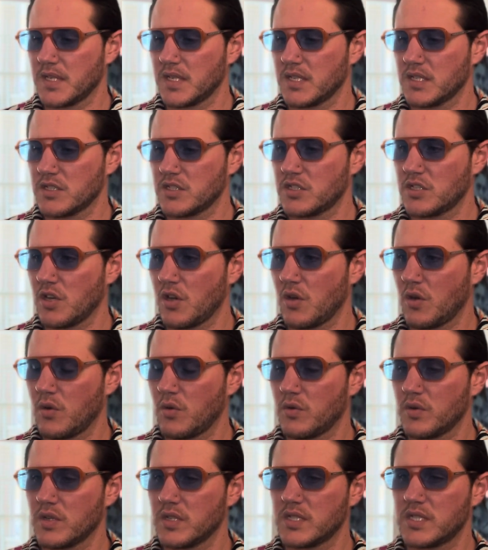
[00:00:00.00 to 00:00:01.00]

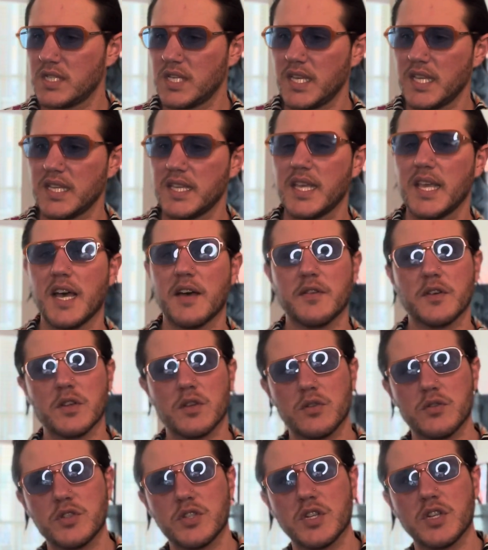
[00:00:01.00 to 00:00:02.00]
So seeing the
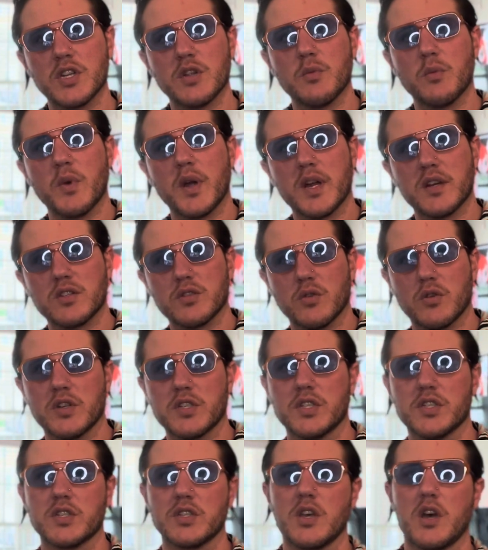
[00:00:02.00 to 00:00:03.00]
evolution and where George
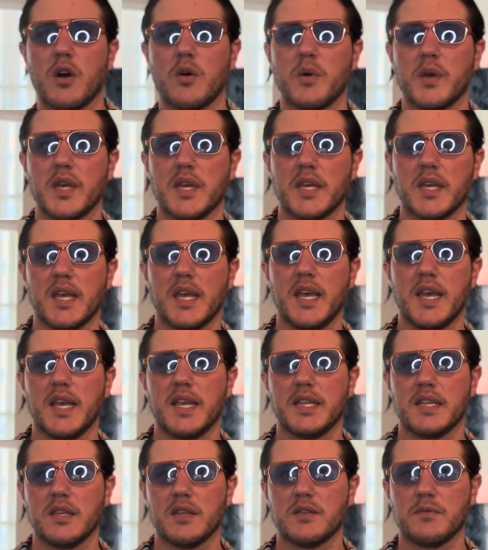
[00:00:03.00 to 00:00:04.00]
is going
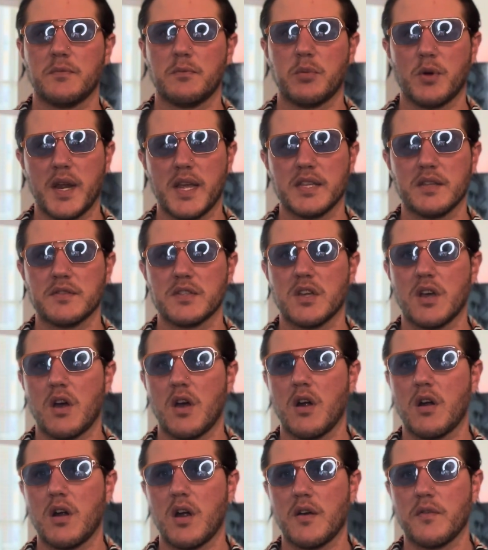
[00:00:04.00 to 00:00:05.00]
and the brand of
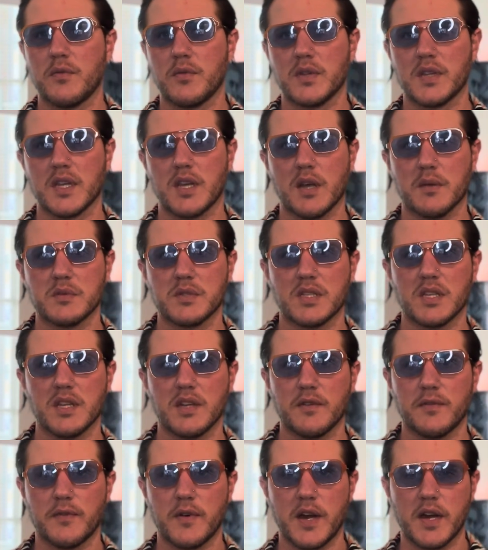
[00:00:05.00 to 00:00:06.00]
Zaharoff when it comes to their
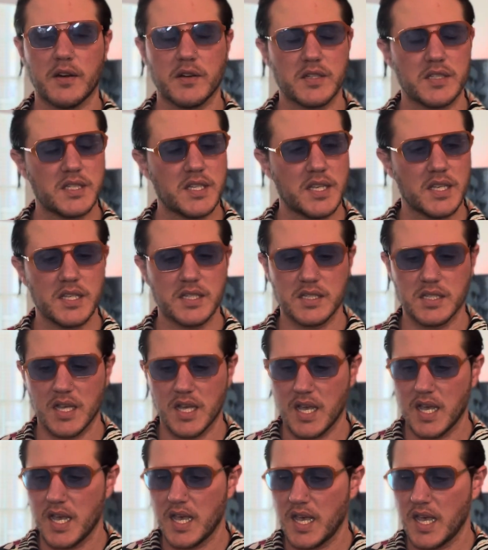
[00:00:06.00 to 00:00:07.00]
fragrances,
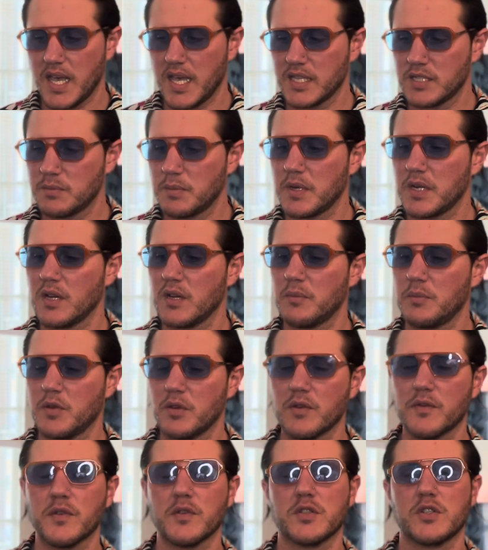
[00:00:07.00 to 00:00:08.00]
it's been a
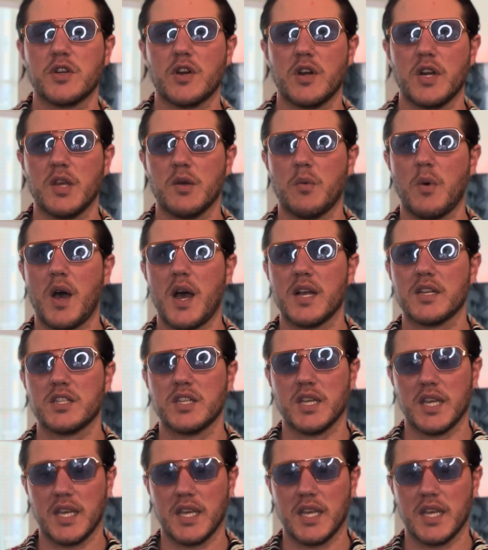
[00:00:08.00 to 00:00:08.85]
beautiful journey watching